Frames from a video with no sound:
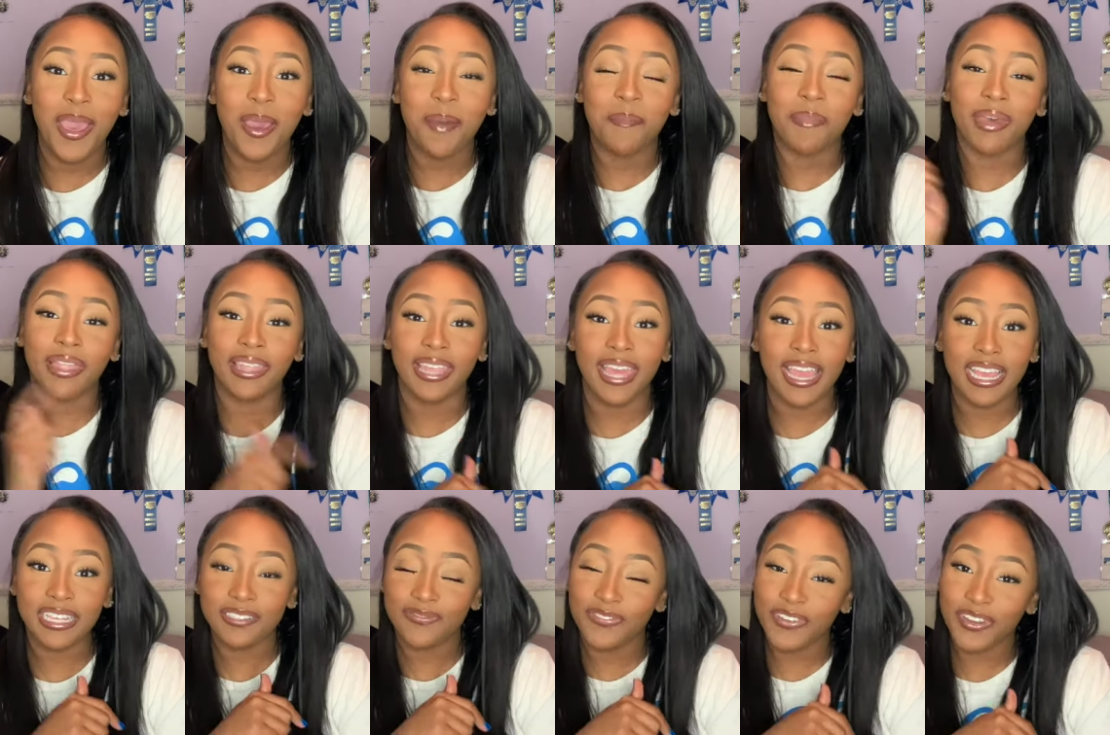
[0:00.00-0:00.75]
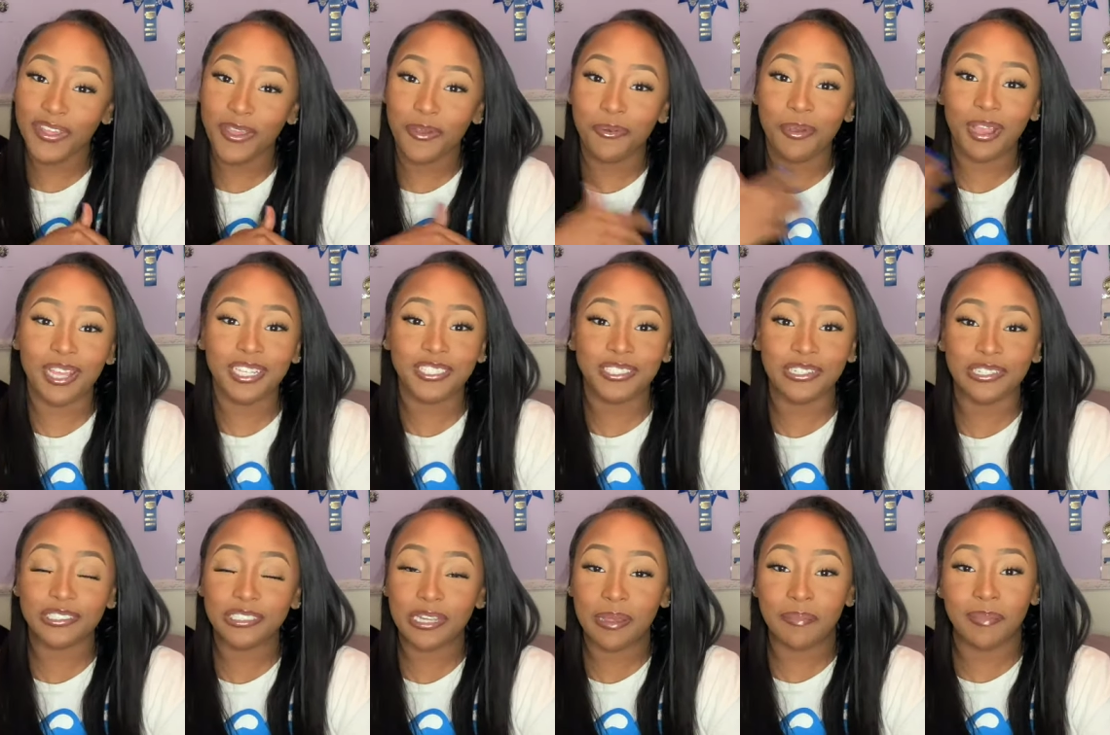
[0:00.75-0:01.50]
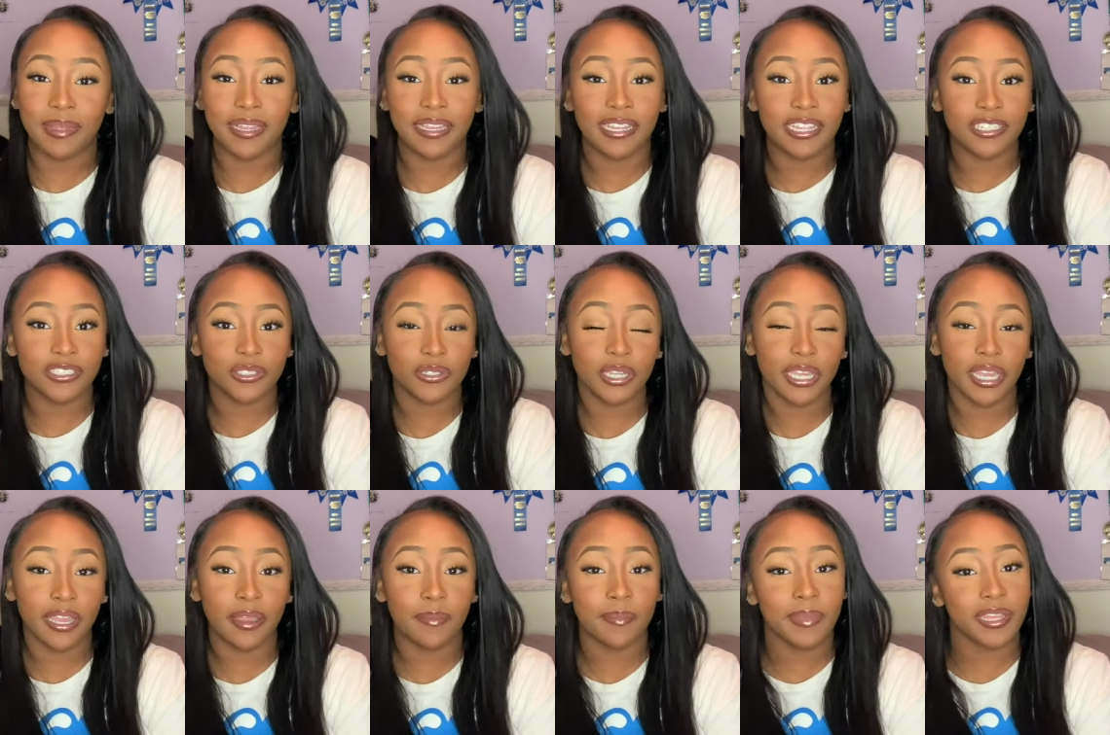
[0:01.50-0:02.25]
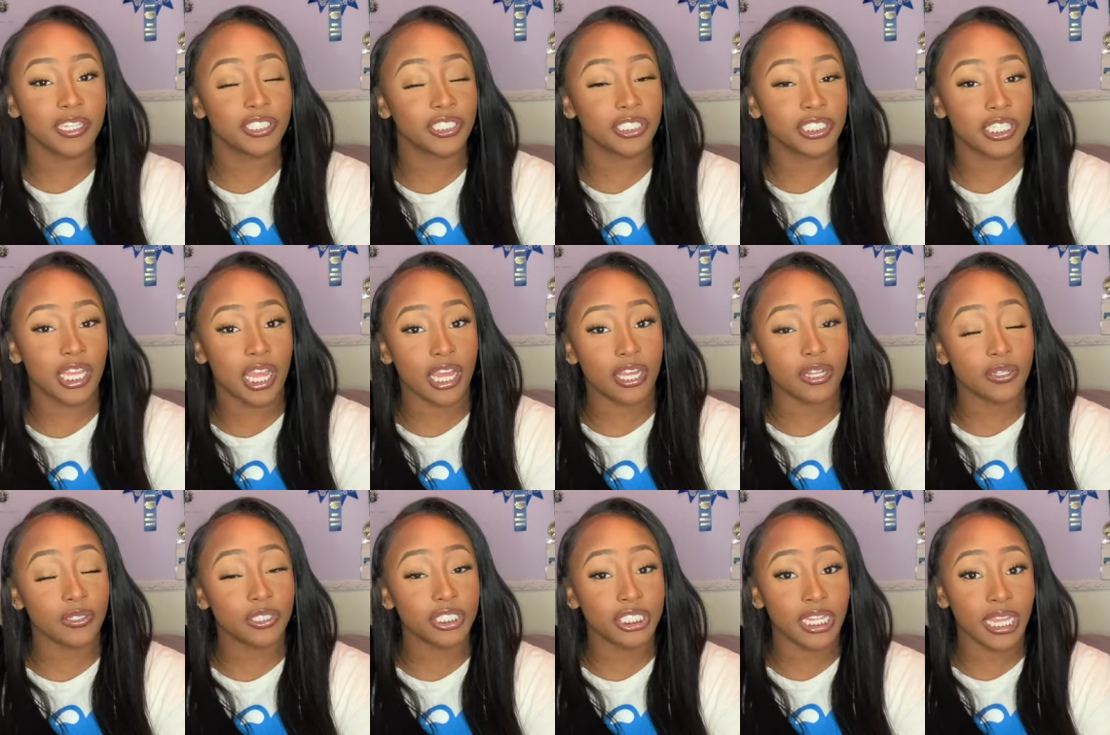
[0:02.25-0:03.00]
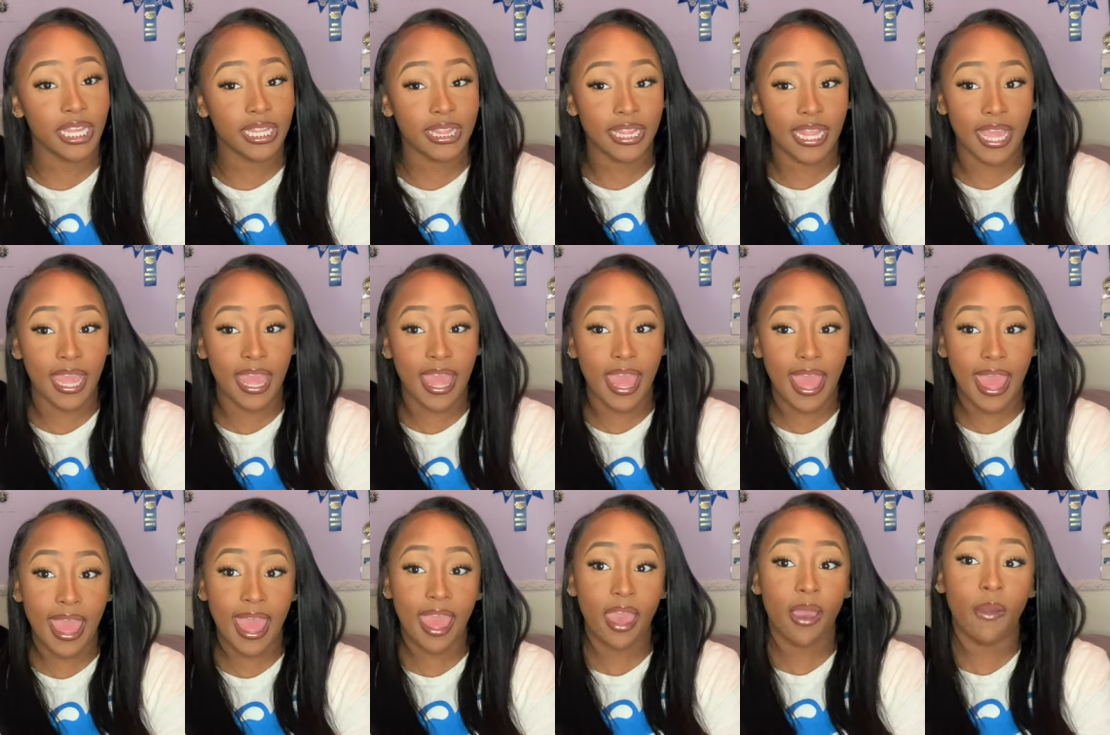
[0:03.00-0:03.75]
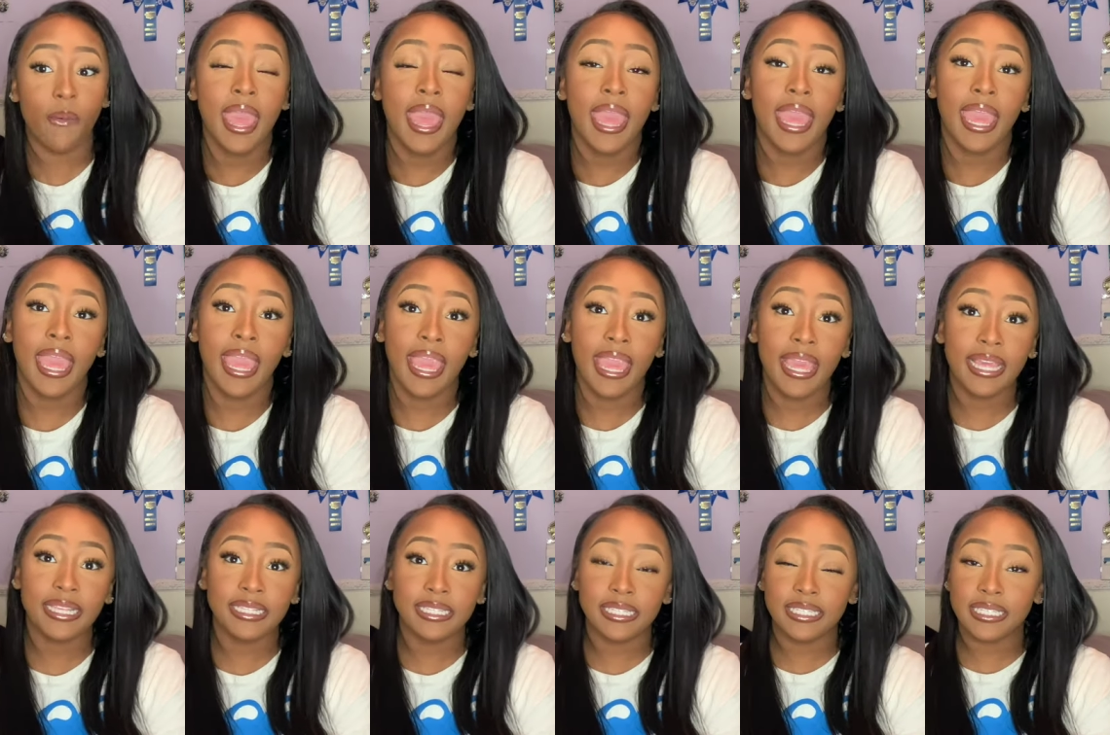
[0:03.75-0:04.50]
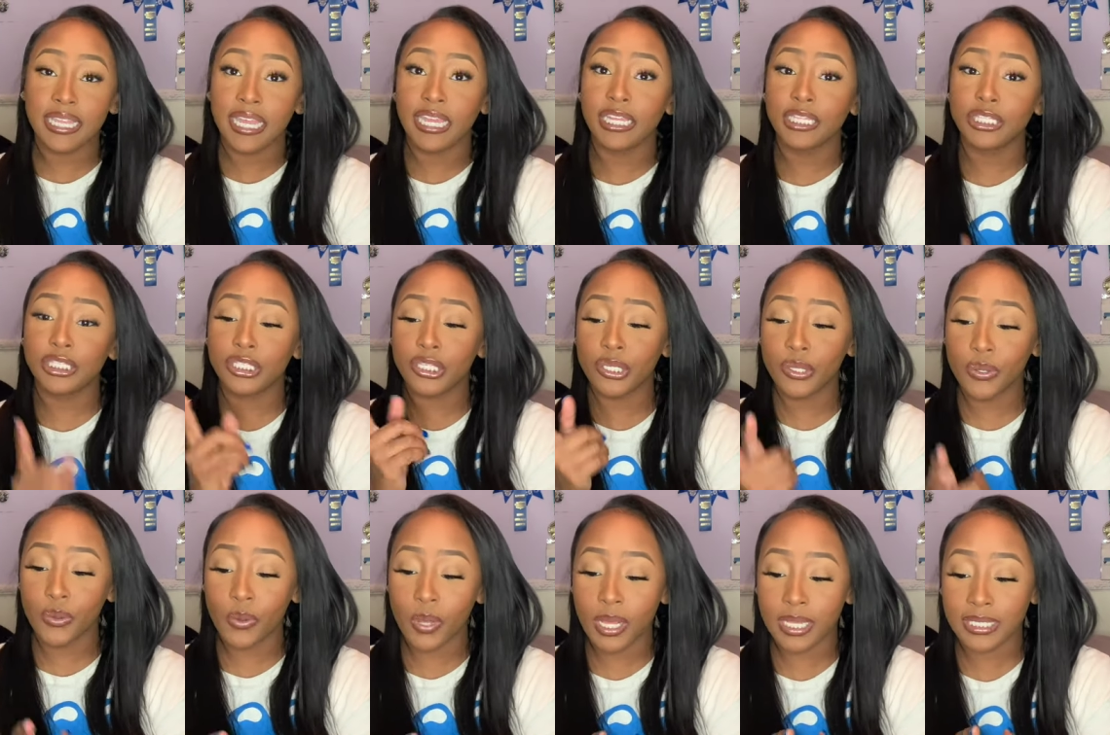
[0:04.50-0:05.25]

my last video where I showed y'all my natural hair, make sure y'all go check that out and stay tuned,